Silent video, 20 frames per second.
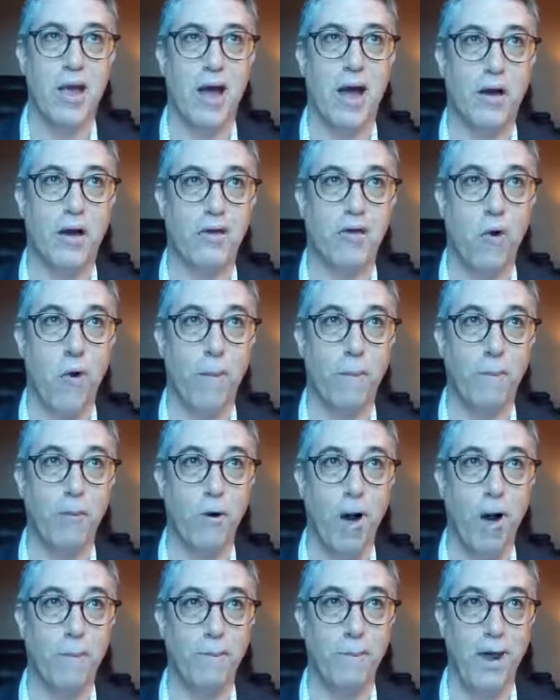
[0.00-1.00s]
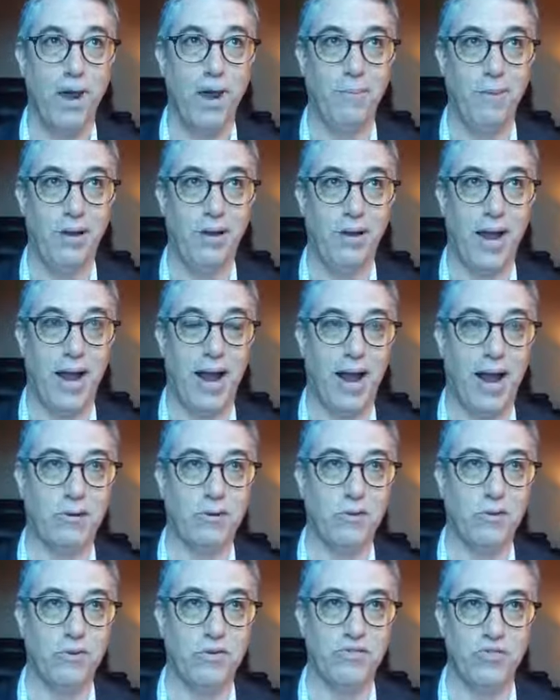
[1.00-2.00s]
uh, called Prompt Payment,
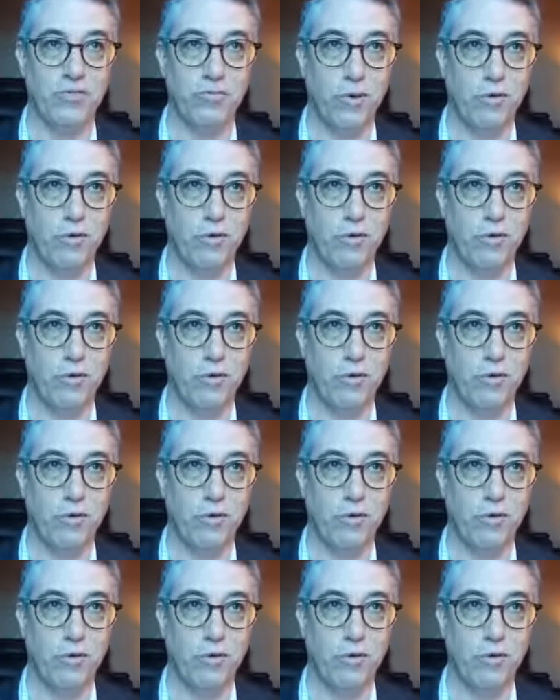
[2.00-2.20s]
and it was